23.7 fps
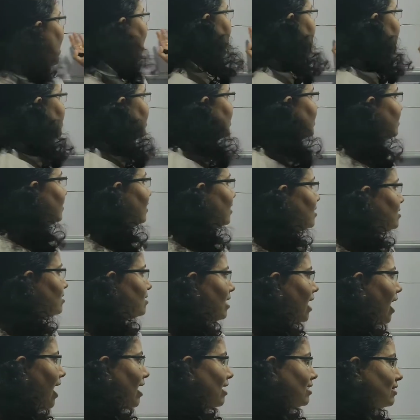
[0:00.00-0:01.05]
And this
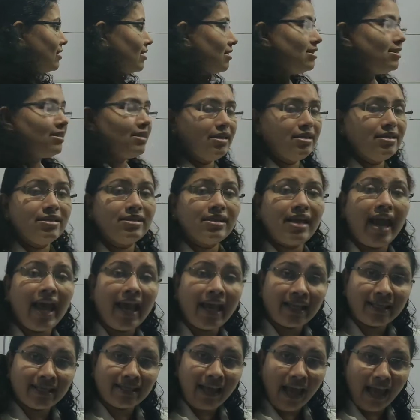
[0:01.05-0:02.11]
axis is
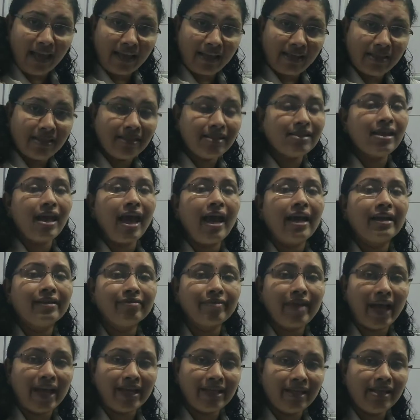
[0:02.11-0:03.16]
X-axis and
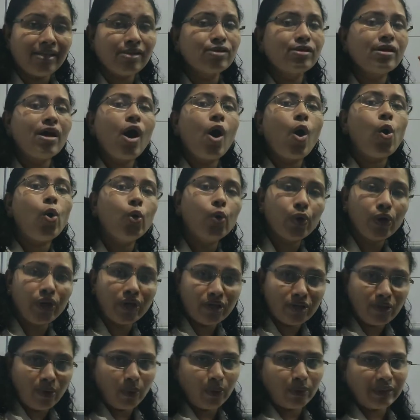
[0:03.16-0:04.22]
that is
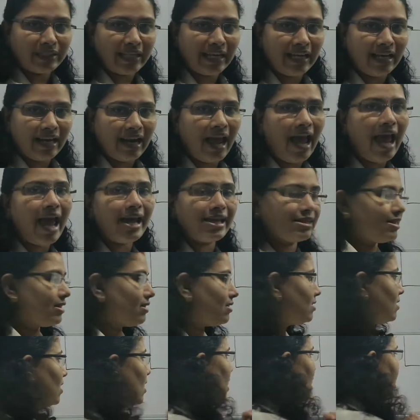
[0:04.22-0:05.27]
horizontal axis